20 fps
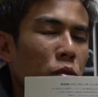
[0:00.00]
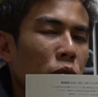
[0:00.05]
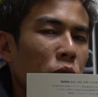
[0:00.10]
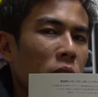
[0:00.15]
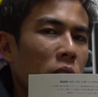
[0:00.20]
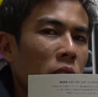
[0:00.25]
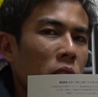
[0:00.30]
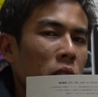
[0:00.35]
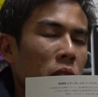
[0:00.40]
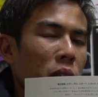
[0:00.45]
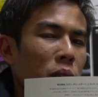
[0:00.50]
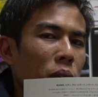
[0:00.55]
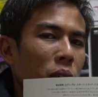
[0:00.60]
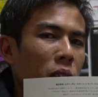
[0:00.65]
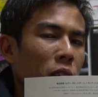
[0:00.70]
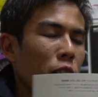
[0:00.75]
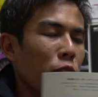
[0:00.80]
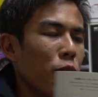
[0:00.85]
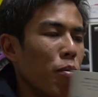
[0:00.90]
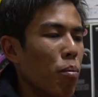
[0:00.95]
for that year
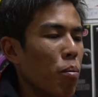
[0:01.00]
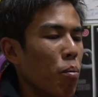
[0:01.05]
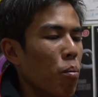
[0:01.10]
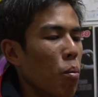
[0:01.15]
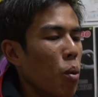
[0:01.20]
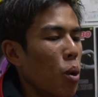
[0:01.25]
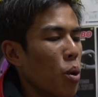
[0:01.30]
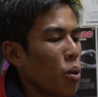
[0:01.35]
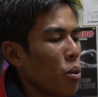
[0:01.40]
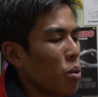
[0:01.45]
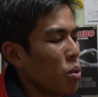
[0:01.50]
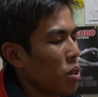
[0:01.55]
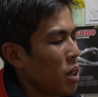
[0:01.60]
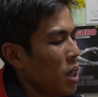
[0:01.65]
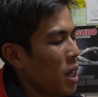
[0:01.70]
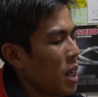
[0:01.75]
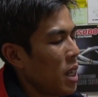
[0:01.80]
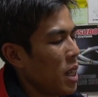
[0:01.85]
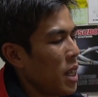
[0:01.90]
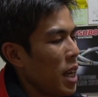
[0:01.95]
what kind of models
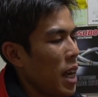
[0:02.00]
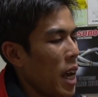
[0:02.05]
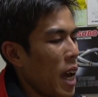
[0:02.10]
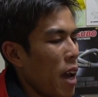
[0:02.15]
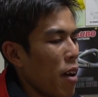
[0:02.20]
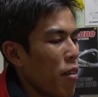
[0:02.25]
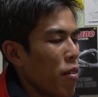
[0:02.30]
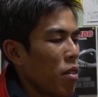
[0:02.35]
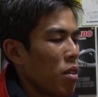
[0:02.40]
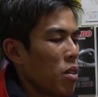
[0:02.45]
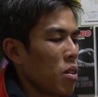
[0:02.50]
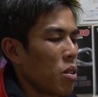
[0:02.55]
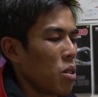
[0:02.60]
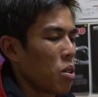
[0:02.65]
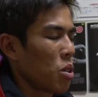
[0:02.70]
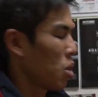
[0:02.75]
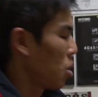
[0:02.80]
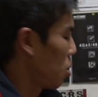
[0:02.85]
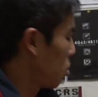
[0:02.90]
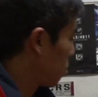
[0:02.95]
they have.
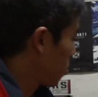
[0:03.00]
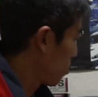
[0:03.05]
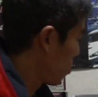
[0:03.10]
So